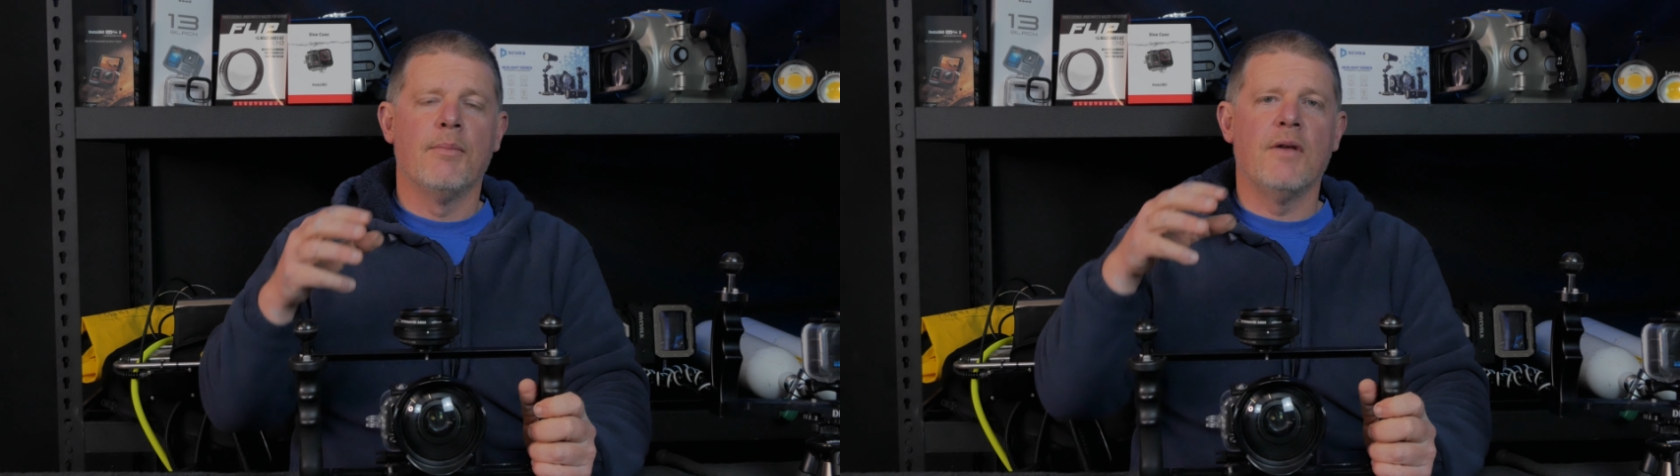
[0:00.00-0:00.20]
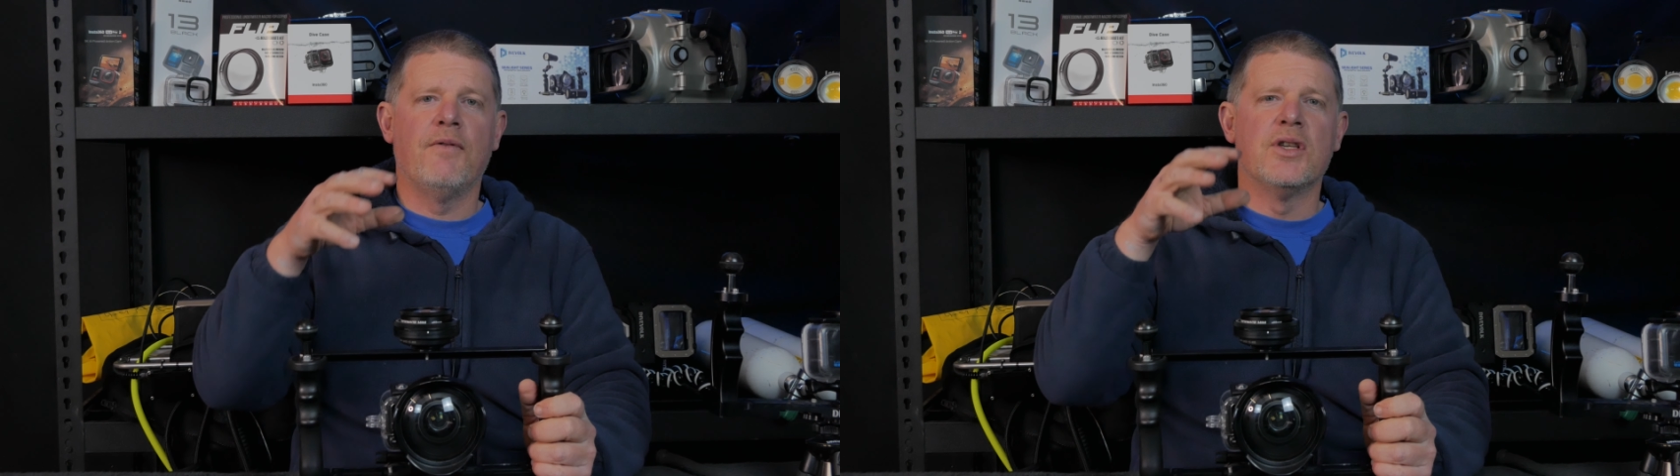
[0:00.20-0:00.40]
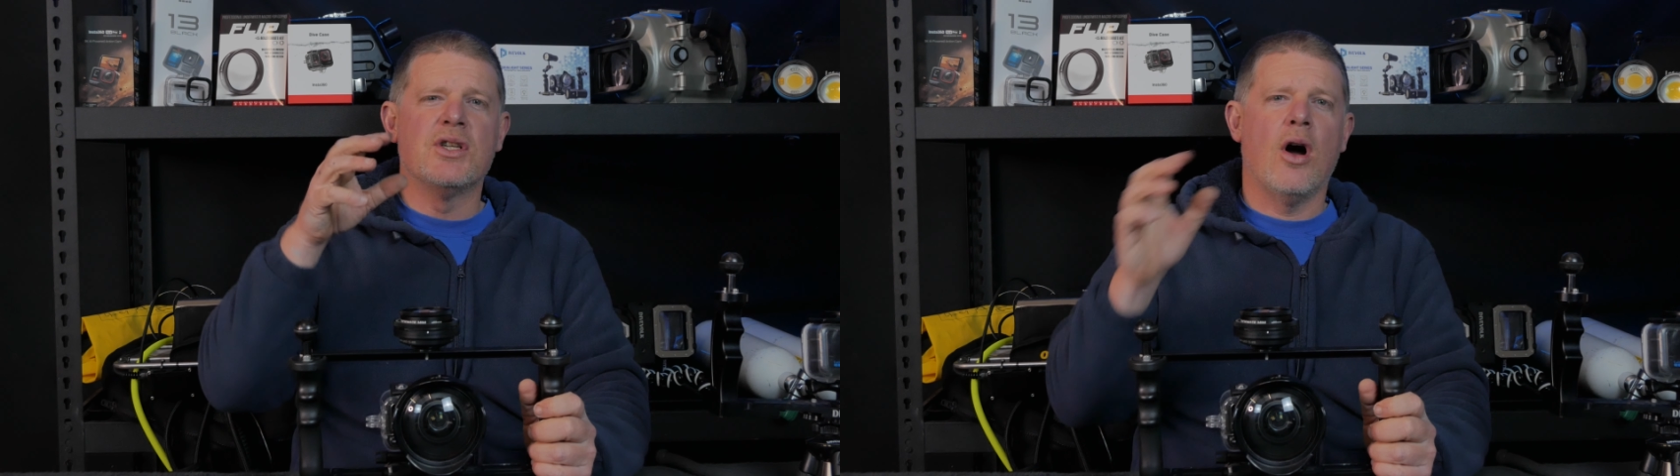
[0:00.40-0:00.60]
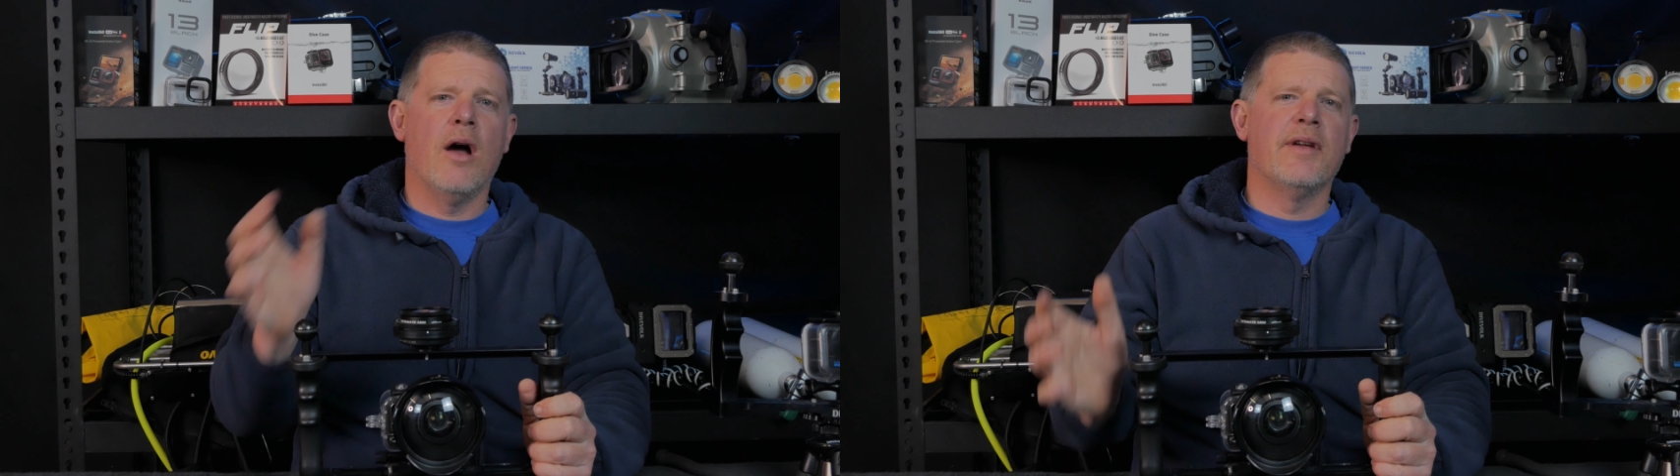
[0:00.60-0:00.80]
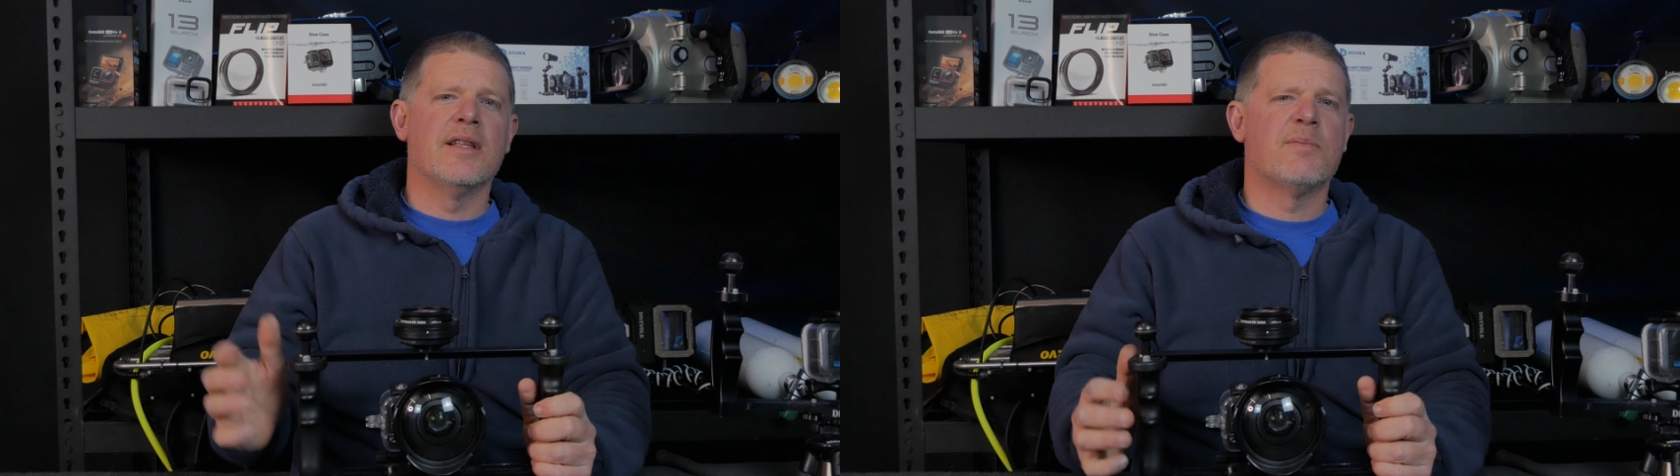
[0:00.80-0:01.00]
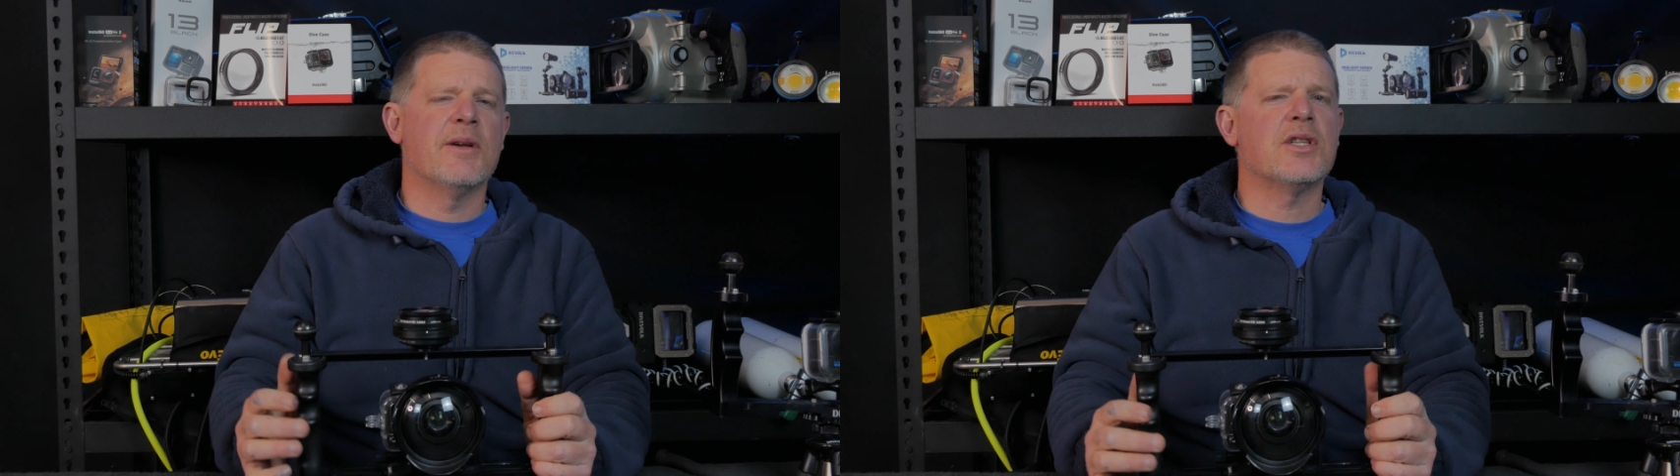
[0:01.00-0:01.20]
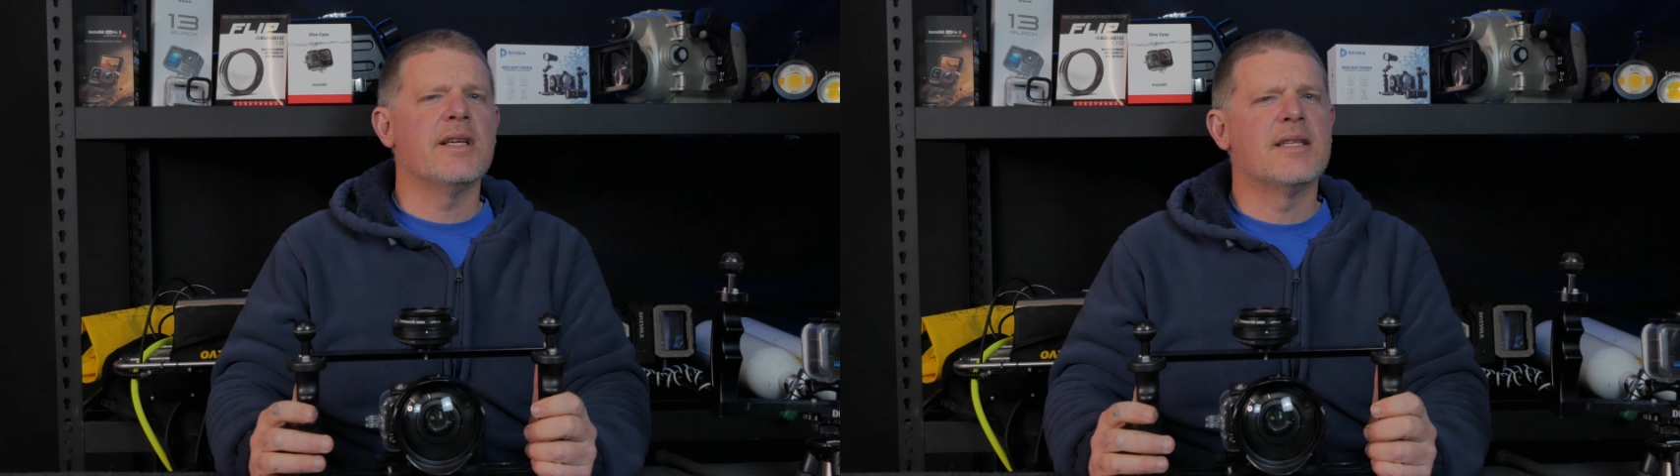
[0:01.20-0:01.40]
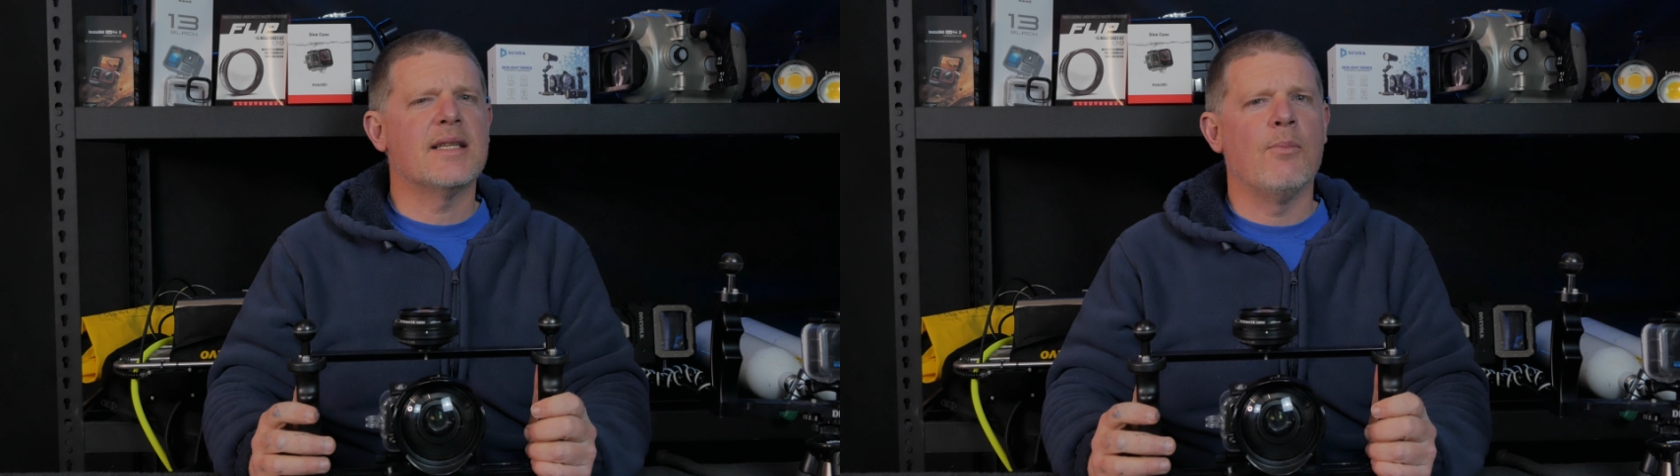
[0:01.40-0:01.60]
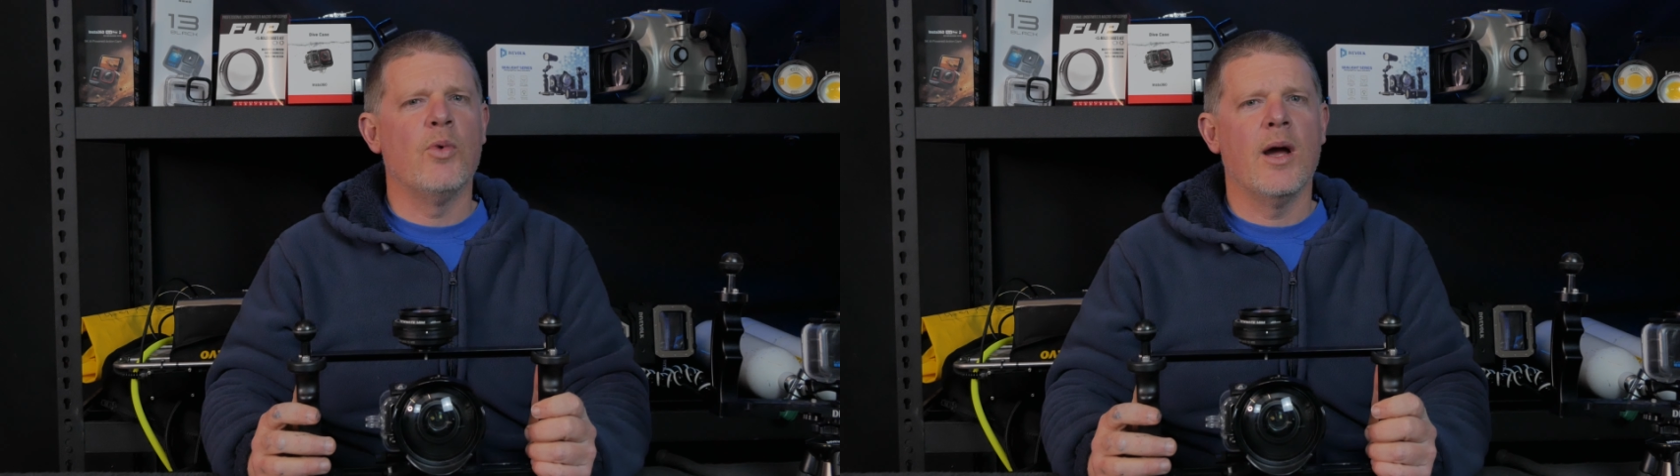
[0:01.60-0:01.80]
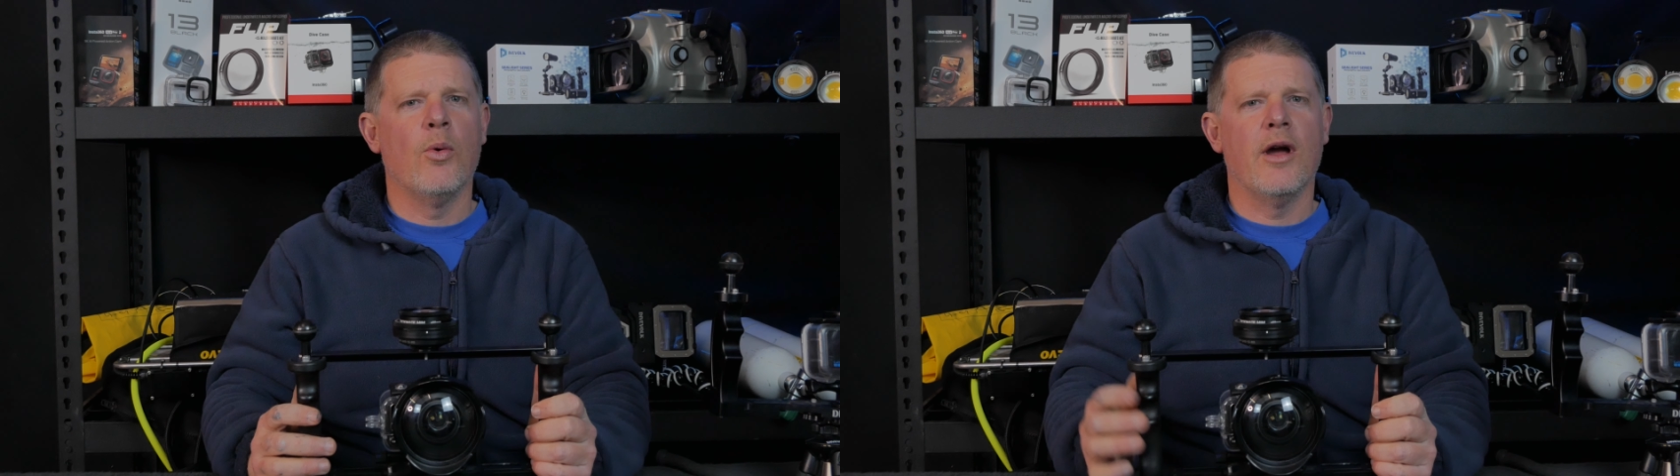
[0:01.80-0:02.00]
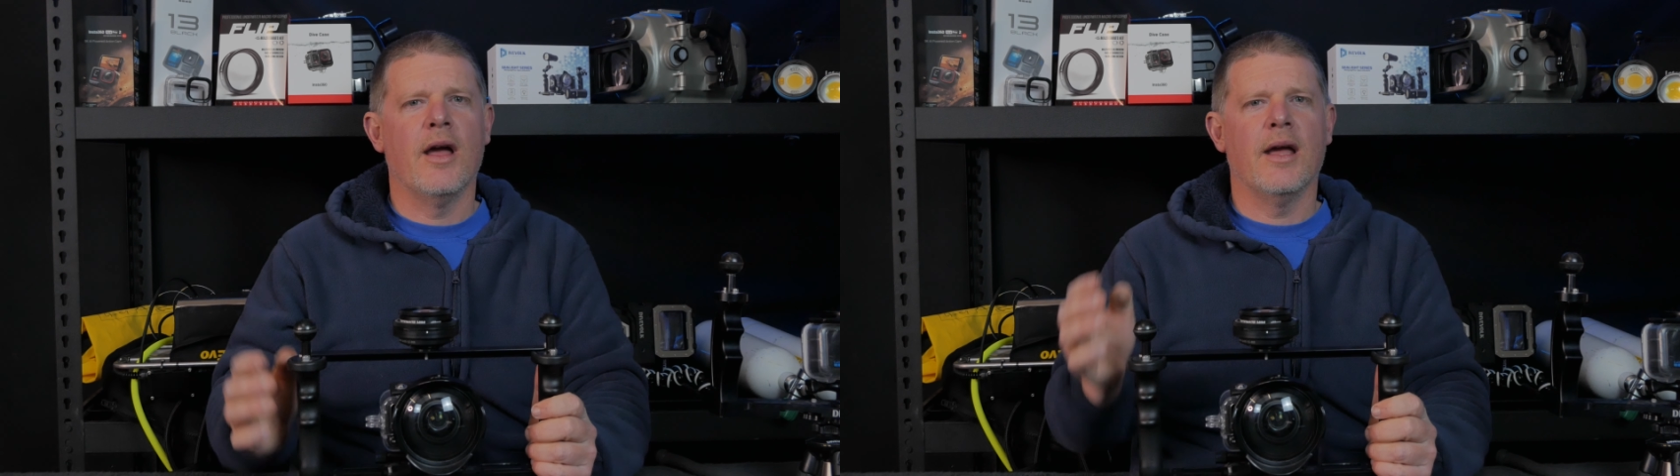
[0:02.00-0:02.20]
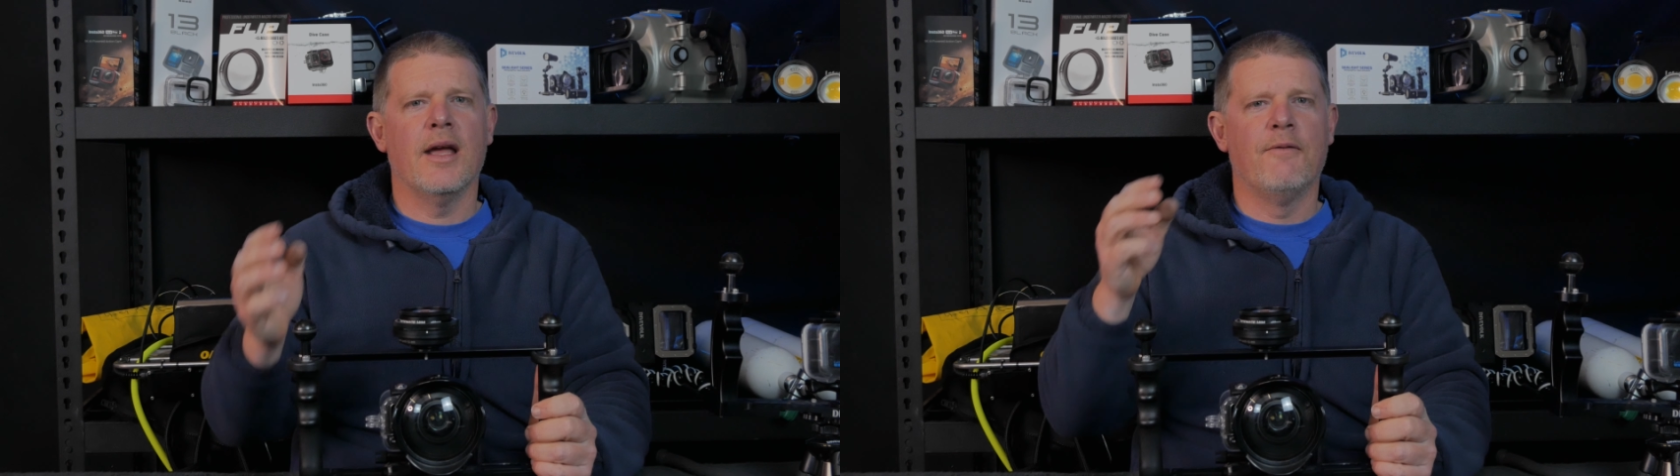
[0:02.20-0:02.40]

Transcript: But if you dive in, especially somewhere where